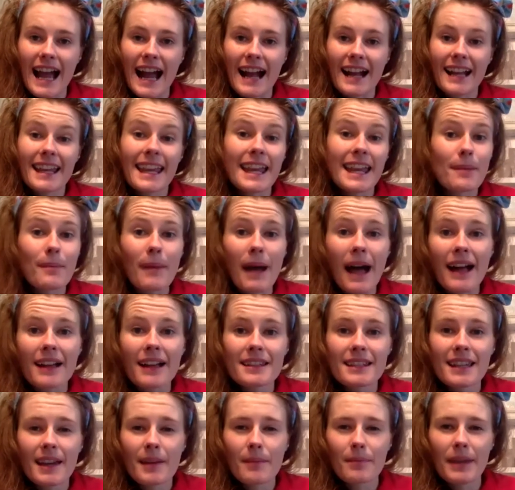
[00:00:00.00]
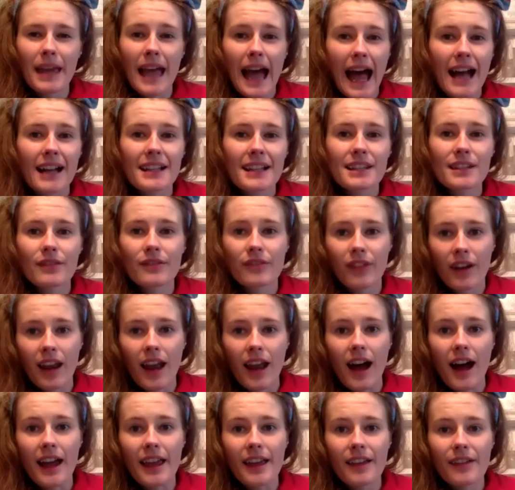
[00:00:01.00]
and keep at it, be active for
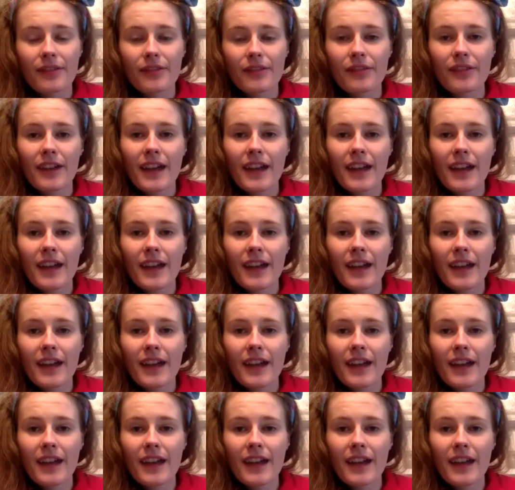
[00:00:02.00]
life,